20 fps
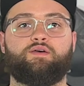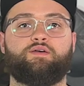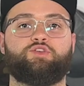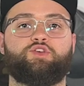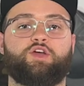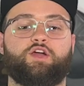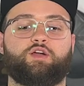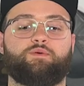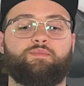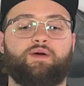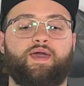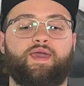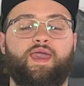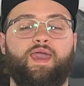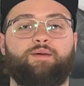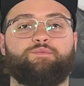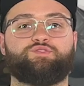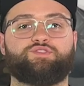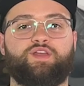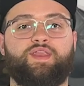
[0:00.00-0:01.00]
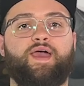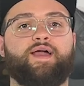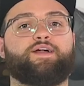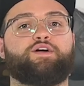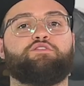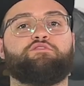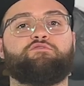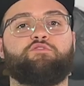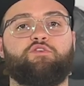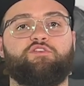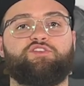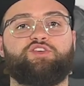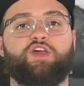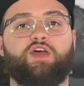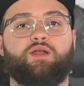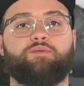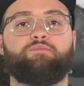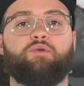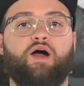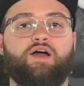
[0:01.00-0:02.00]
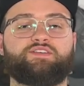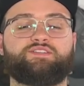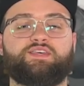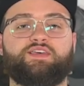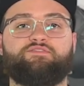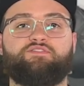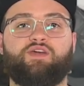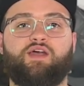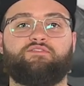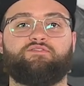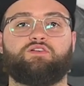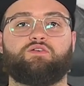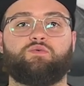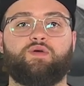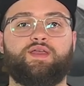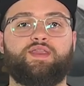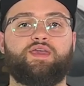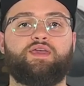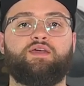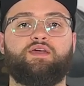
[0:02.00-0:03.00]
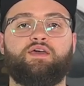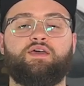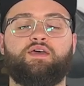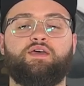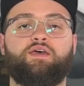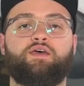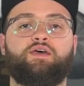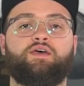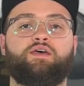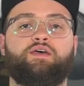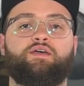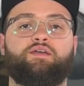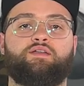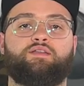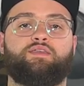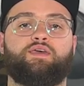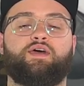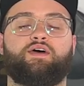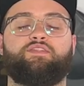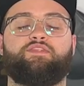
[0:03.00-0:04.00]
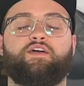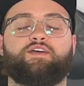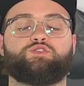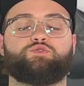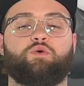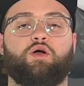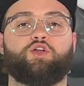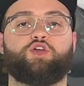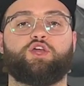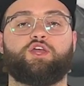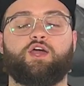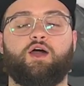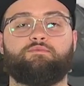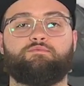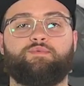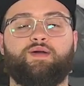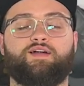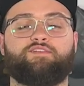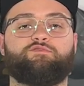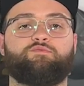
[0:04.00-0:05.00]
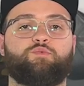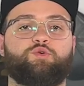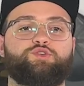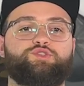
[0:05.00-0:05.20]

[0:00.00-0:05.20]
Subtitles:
Check out my Amazon Echo 4th Gen unboxing if you haven't already. Yeah, thanks for watching. I'll be back for more